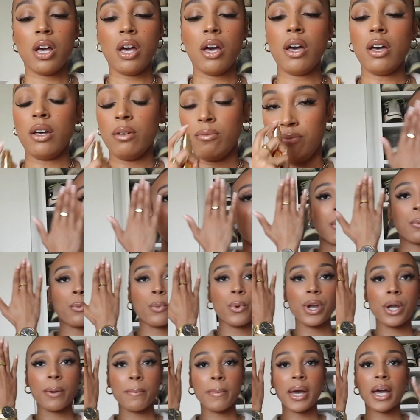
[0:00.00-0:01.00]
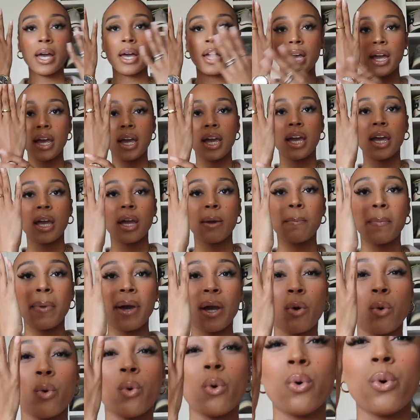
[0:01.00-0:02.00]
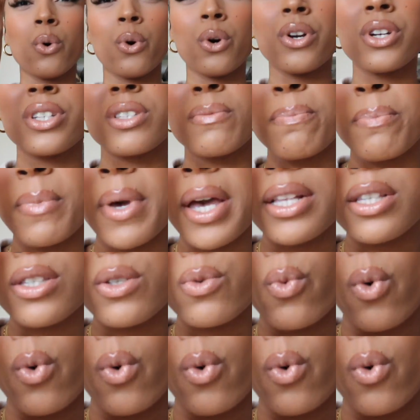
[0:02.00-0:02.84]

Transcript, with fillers: um, I'm wearing my Michael Kors men's